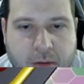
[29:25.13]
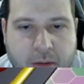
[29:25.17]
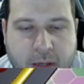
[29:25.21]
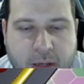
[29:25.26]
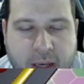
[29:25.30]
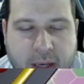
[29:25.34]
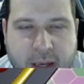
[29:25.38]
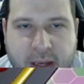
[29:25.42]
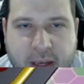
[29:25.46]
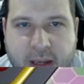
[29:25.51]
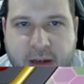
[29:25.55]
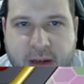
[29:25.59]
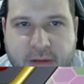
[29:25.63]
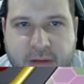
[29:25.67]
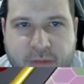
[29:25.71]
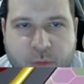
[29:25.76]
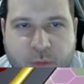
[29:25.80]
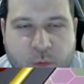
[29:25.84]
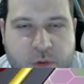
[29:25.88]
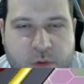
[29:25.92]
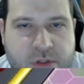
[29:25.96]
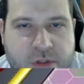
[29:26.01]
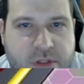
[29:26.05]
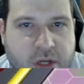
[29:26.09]
And if it
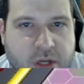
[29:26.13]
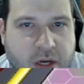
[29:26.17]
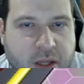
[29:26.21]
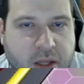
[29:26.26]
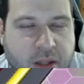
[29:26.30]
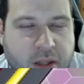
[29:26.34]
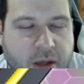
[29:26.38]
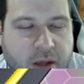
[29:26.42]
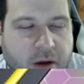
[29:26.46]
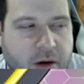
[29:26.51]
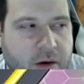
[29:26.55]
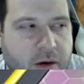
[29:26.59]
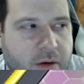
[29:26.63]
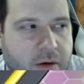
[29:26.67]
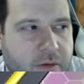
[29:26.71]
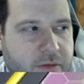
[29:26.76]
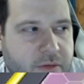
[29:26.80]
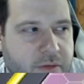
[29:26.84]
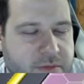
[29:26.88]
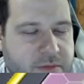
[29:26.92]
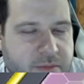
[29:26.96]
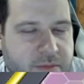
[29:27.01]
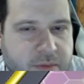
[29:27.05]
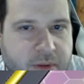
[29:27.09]
were stuck in there
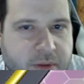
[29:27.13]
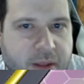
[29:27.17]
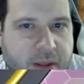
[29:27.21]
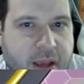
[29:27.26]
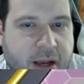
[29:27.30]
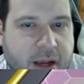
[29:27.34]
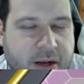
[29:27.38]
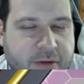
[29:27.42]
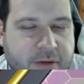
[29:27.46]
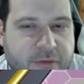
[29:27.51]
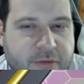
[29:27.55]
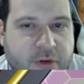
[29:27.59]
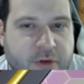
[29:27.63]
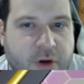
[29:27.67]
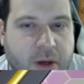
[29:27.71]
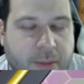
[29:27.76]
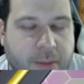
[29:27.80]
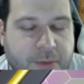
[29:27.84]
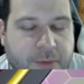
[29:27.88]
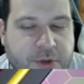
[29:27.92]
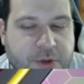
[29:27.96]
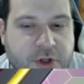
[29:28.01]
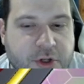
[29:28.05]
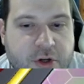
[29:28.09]
in the active for a
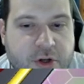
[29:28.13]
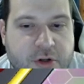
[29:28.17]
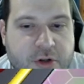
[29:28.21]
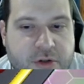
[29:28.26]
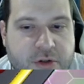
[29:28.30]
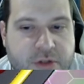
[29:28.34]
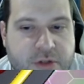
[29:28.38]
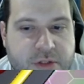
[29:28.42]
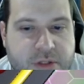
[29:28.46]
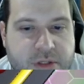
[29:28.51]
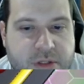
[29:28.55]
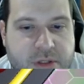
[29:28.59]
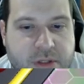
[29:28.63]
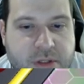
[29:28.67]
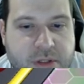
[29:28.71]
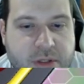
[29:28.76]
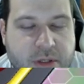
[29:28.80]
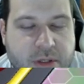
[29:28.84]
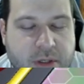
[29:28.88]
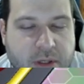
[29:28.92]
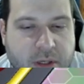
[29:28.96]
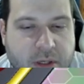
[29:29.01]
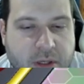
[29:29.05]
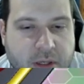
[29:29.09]
couple turns,
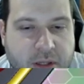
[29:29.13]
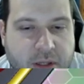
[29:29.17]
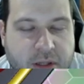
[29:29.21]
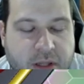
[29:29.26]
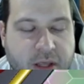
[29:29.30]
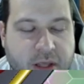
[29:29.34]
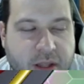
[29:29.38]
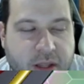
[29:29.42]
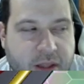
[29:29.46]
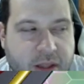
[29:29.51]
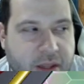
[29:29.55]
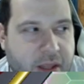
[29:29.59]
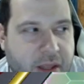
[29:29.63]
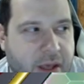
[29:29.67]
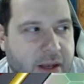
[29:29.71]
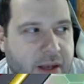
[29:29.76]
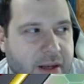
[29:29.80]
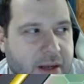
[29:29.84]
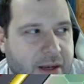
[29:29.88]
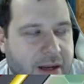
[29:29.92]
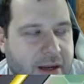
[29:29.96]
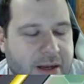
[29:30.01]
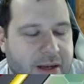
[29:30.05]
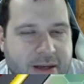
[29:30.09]
then that
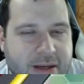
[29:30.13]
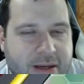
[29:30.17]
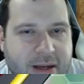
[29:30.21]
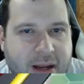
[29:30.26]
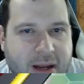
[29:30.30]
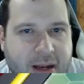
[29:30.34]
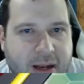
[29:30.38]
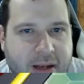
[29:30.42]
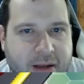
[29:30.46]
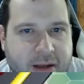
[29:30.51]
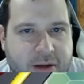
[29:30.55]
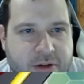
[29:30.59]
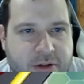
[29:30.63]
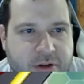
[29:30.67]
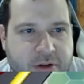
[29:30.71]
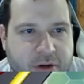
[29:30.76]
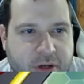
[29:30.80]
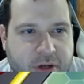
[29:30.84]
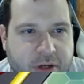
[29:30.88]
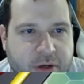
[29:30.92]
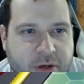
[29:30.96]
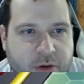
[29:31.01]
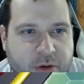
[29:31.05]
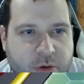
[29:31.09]
90-90 could turn
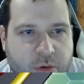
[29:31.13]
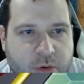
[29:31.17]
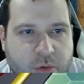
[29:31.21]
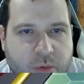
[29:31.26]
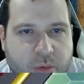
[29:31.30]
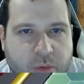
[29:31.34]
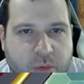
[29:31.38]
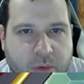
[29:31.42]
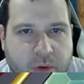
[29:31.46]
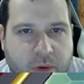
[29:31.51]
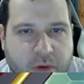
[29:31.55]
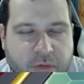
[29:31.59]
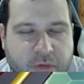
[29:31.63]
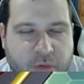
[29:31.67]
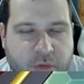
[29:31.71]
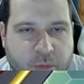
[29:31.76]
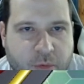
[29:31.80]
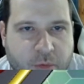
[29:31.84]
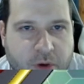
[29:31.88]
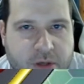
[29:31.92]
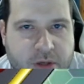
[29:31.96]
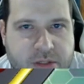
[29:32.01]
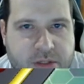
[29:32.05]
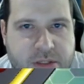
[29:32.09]
into a few
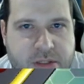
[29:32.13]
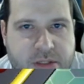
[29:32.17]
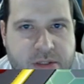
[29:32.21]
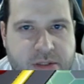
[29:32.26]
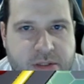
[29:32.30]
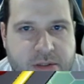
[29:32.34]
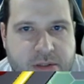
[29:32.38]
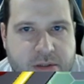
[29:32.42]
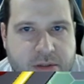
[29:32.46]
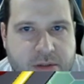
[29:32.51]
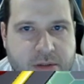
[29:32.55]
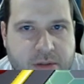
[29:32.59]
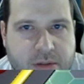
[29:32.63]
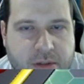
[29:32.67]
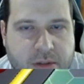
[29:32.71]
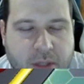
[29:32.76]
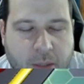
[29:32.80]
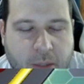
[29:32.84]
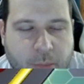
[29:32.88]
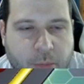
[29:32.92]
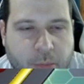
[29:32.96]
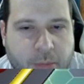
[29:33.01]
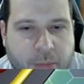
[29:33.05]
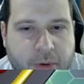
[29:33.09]
prizes. A
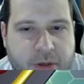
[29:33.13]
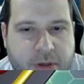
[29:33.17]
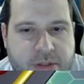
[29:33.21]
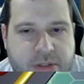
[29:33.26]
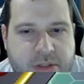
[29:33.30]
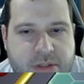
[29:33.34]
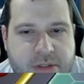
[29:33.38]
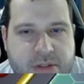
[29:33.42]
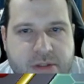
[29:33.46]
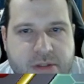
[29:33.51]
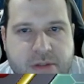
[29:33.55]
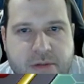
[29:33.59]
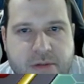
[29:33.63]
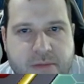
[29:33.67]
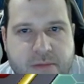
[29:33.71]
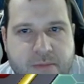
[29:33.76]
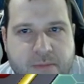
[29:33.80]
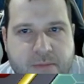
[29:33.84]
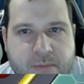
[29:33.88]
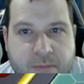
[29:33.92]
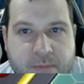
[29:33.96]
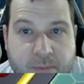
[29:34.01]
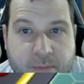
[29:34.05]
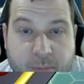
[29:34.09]
couple of prizes.
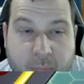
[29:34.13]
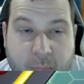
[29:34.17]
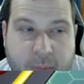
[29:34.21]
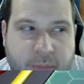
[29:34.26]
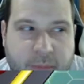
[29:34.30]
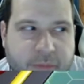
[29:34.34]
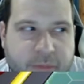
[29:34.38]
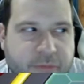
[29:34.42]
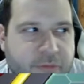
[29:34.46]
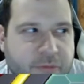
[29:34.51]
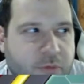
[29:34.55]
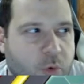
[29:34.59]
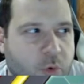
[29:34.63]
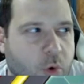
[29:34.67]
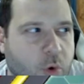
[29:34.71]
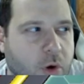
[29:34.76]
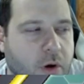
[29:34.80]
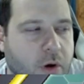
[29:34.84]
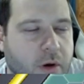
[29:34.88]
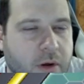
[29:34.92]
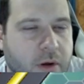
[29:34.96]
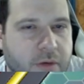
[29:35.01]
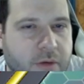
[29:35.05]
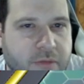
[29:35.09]
Maybe even 4,
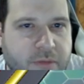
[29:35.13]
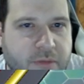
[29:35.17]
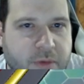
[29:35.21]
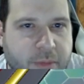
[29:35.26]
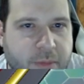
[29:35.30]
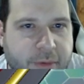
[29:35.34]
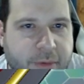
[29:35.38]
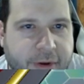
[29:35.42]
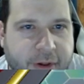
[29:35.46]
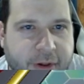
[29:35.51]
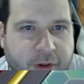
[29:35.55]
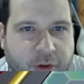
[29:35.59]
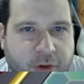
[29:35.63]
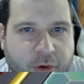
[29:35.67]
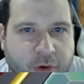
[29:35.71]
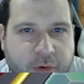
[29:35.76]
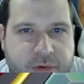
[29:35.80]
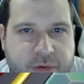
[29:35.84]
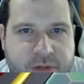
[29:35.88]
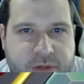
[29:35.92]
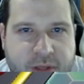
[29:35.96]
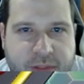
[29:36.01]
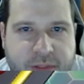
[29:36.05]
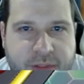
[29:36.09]
if depending how long it
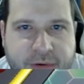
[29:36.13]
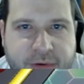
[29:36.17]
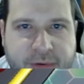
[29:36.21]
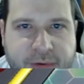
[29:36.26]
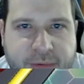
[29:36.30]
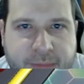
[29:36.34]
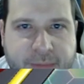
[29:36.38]
was out there.